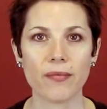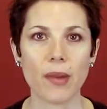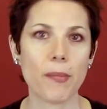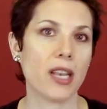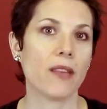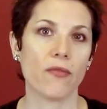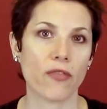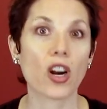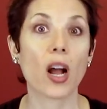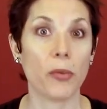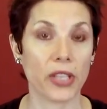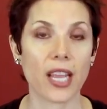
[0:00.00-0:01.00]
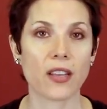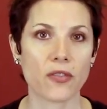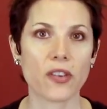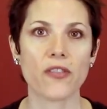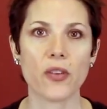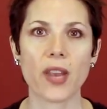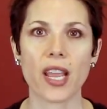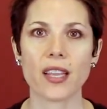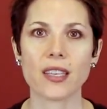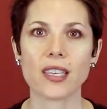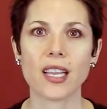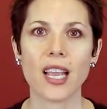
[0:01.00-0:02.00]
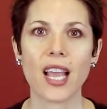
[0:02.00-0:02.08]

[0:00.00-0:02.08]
I mean, for a couple days, for a few days.